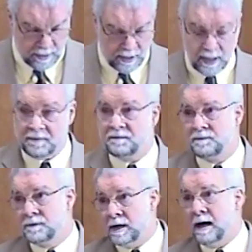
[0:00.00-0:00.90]
If
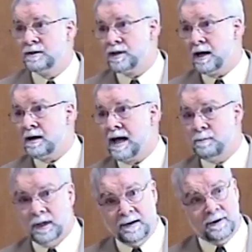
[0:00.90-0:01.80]
God said it, I
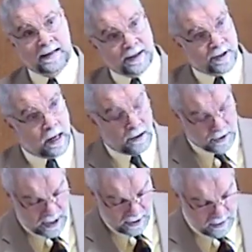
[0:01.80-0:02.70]
believe it, that settles
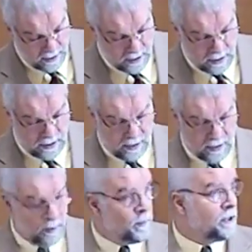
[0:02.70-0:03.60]
it,
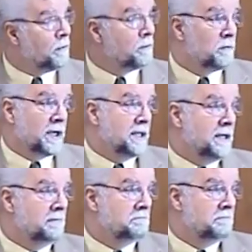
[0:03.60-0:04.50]
then we don't
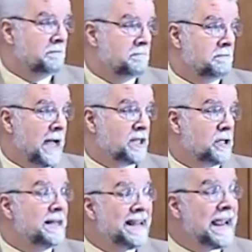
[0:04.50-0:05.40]
really
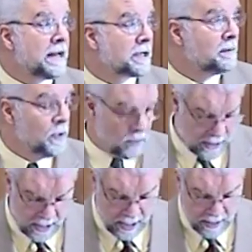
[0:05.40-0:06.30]
actually need a
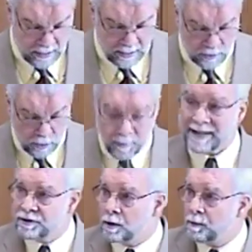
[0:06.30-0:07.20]
community to
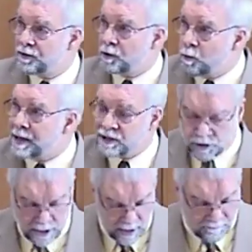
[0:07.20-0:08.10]
wrestle with the
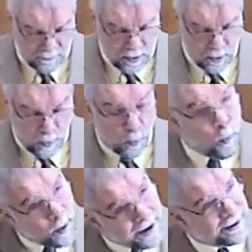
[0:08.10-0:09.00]
question of what